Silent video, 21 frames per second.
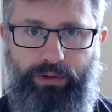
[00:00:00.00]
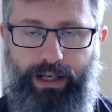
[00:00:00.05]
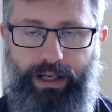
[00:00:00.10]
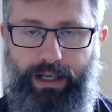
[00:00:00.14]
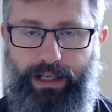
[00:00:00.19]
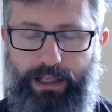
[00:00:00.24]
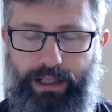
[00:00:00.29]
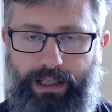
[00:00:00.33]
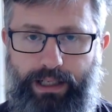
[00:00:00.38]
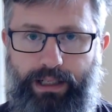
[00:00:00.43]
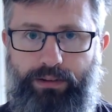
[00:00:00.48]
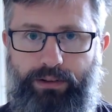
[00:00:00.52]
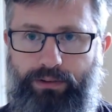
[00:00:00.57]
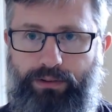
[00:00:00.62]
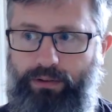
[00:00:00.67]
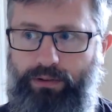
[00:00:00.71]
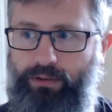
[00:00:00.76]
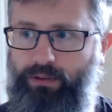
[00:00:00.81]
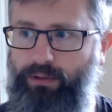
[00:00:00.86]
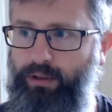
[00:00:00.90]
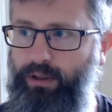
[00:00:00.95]
day at
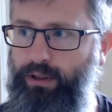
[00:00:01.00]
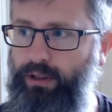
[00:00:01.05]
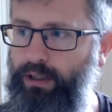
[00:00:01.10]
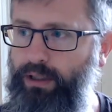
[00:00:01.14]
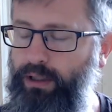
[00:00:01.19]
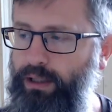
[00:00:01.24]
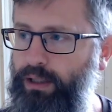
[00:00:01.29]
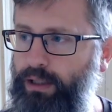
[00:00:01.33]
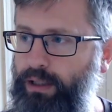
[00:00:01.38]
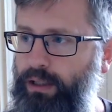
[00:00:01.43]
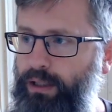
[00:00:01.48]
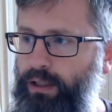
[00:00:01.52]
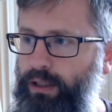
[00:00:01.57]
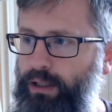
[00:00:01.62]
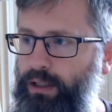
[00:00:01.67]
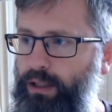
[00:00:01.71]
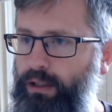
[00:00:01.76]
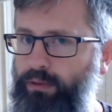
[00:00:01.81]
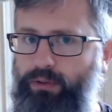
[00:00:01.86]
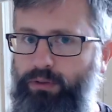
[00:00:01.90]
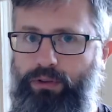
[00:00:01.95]
least is that
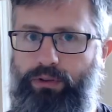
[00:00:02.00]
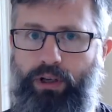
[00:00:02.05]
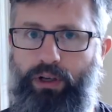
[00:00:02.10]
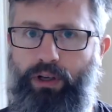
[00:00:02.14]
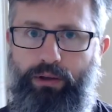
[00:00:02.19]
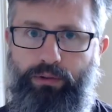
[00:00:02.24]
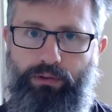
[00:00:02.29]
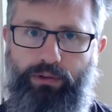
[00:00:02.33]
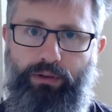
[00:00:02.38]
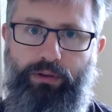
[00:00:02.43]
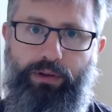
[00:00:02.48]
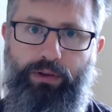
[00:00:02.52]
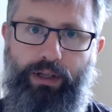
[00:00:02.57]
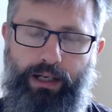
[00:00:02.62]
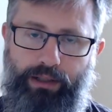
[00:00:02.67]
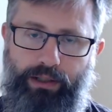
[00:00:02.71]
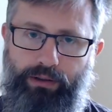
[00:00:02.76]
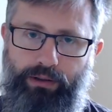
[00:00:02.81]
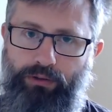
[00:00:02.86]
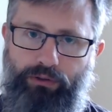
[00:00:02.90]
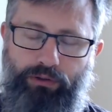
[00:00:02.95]
if you don't do
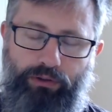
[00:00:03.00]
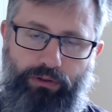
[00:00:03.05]
that,